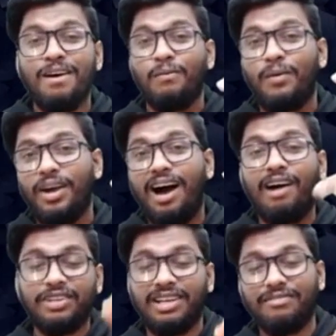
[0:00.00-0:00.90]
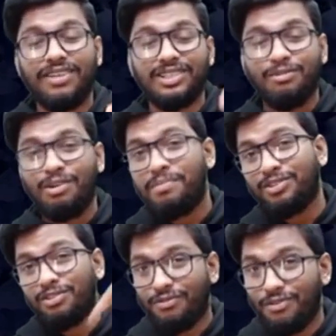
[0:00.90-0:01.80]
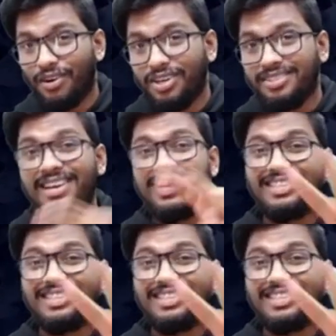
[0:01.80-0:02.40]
where after refraction will pass through the focus.